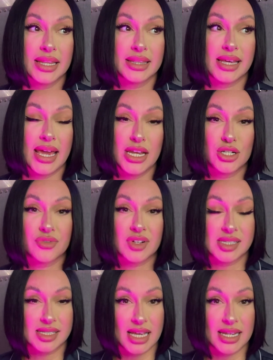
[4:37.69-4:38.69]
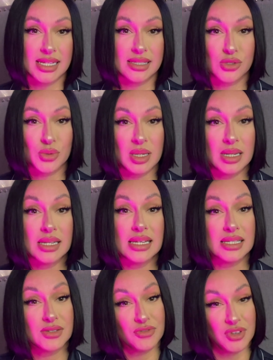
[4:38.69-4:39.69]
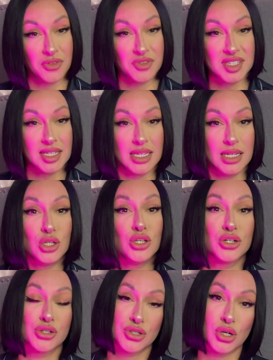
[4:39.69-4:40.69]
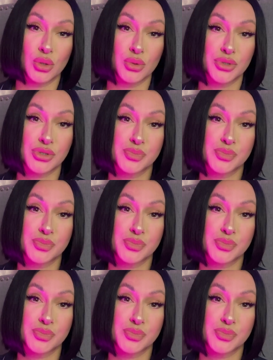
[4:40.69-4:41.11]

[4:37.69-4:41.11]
The age of consent in Sweden is 15 years old.